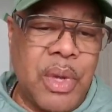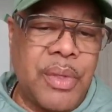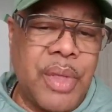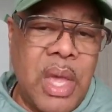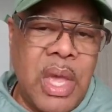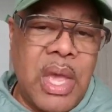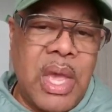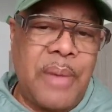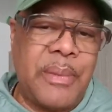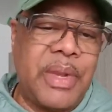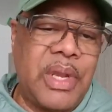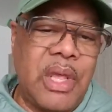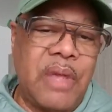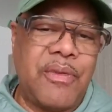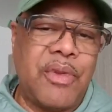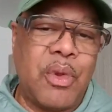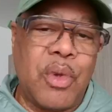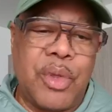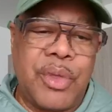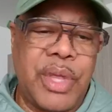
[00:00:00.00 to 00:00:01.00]
How many of you
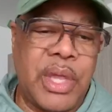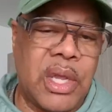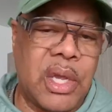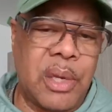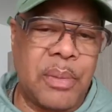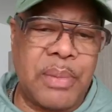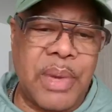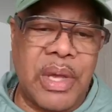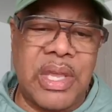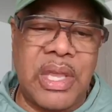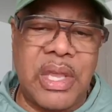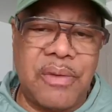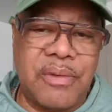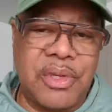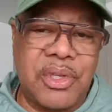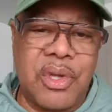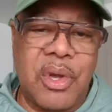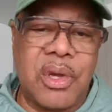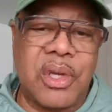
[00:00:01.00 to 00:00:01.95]
are thinking about even talking